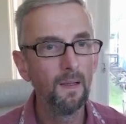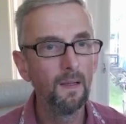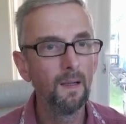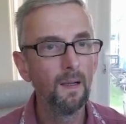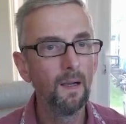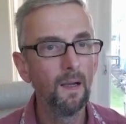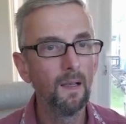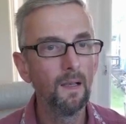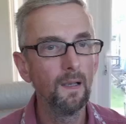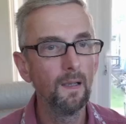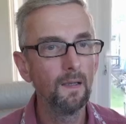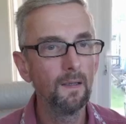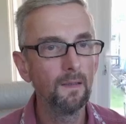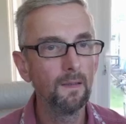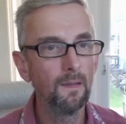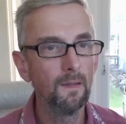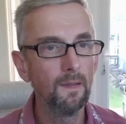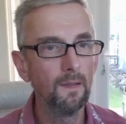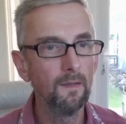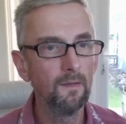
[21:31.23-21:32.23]
I
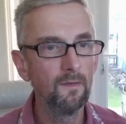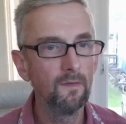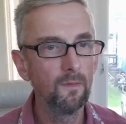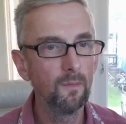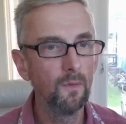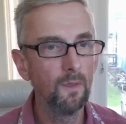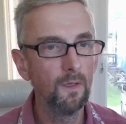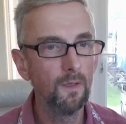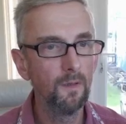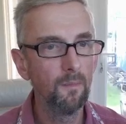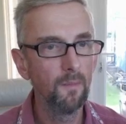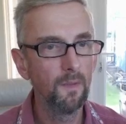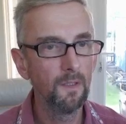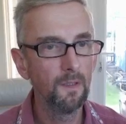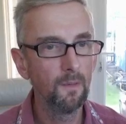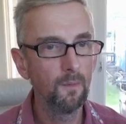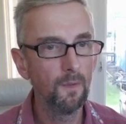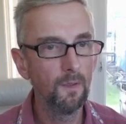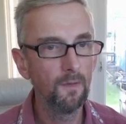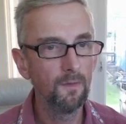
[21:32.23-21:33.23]
like this one,
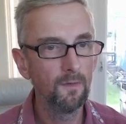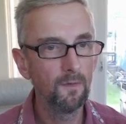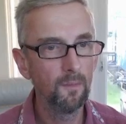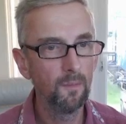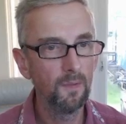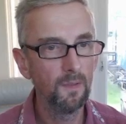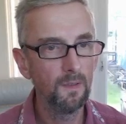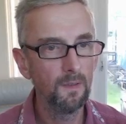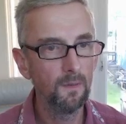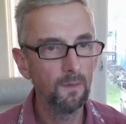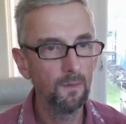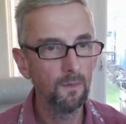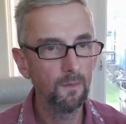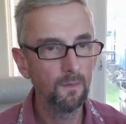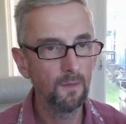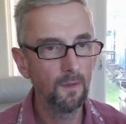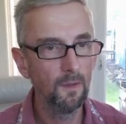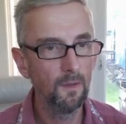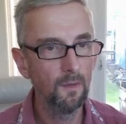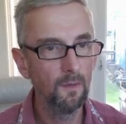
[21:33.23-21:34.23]
middle one, to be alt
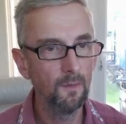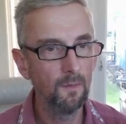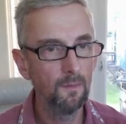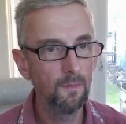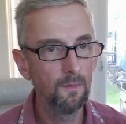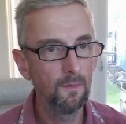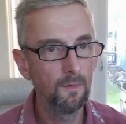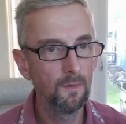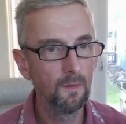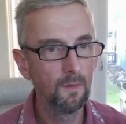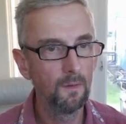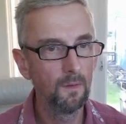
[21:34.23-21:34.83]
hold.